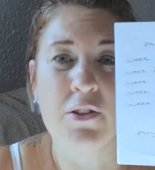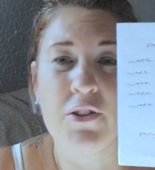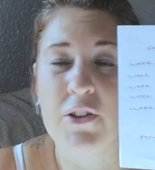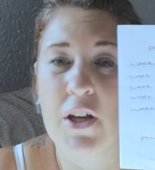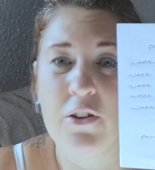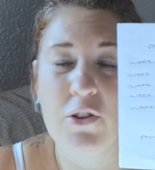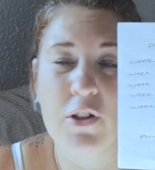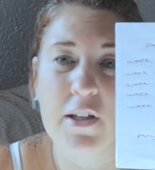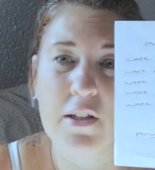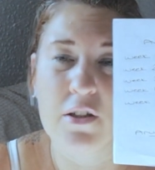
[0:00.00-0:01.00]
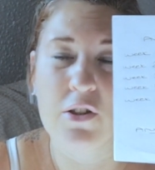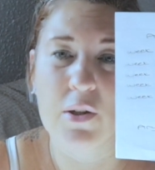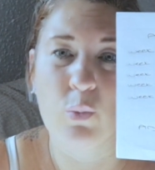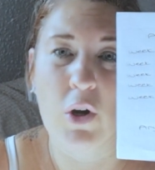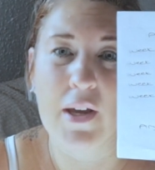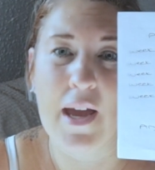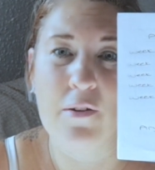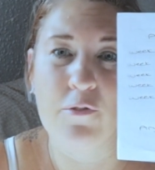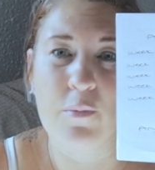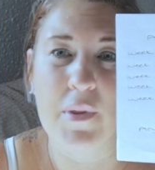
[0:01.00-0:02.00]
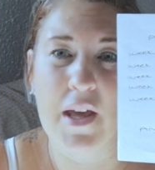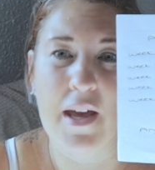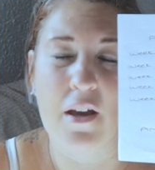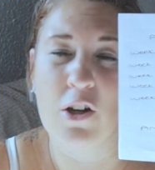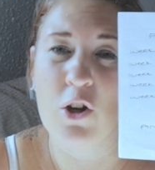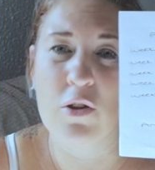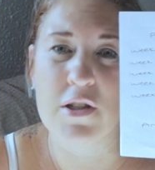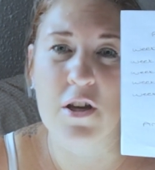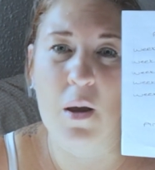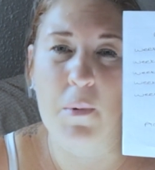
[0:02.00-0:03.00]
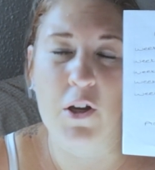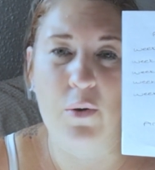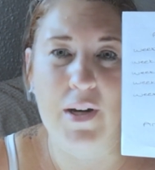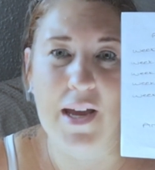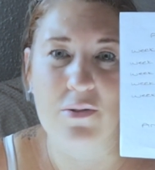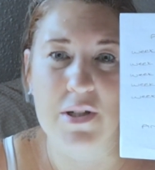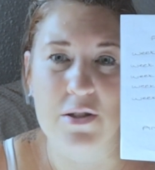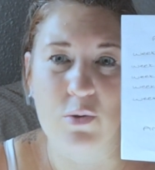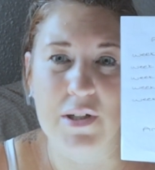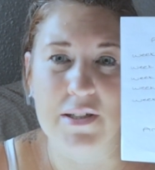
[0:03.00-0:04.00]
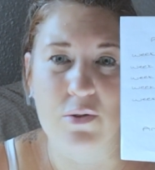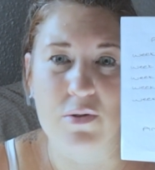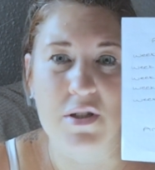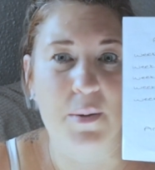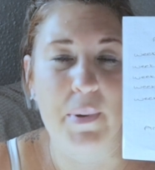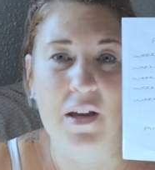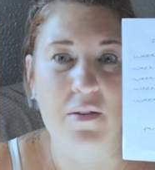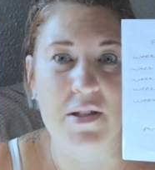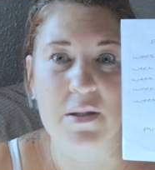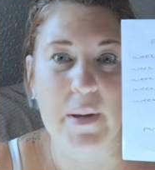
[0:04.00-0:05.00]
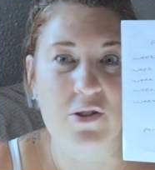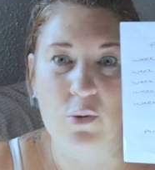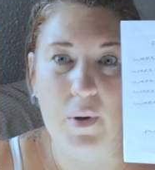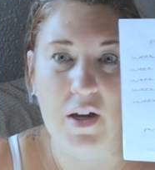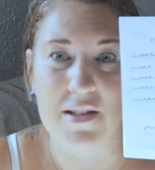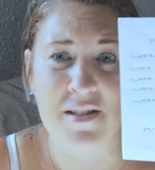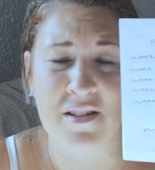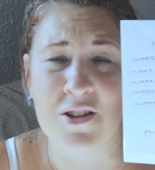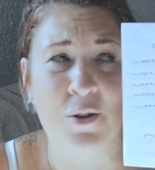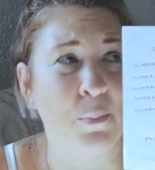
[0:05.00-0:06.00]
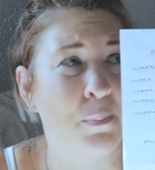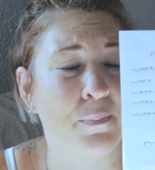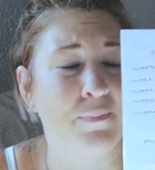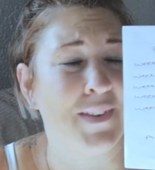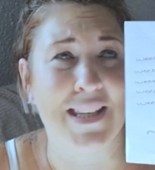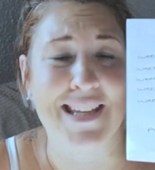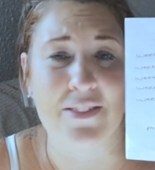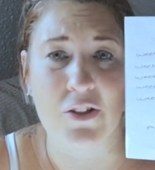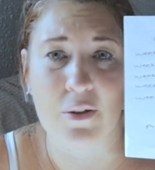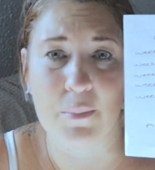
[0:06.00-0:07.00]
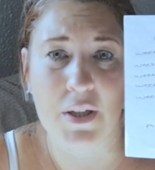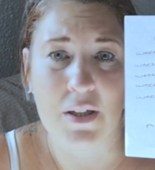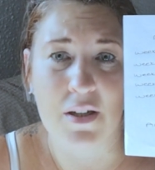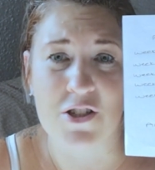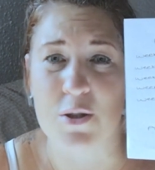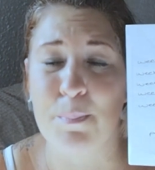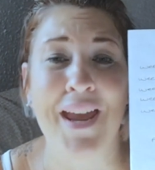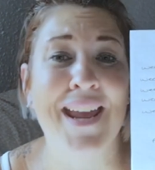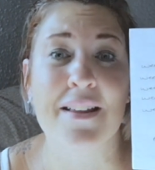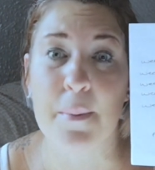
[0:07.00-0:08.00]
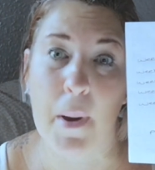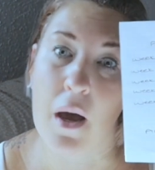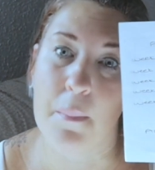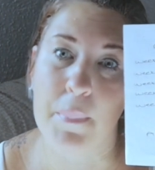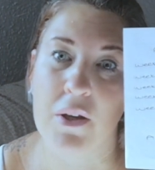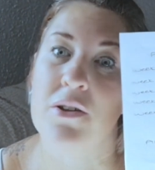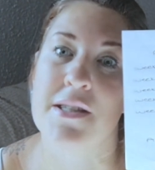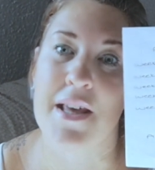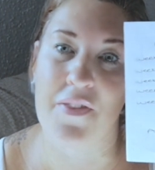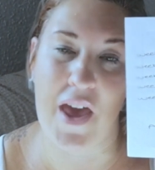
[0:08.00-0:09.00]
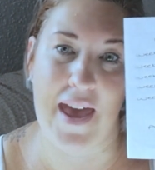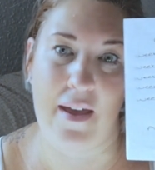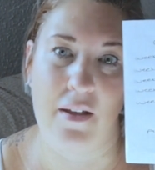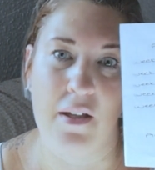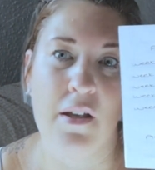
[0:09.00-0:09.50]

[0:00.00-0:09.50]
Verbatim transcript: You know, you can you can work it out from there. A lot of the time I go in Aldi's or Lidl's and I pick up these special buys and I don't need them. I just pick them up because they're there.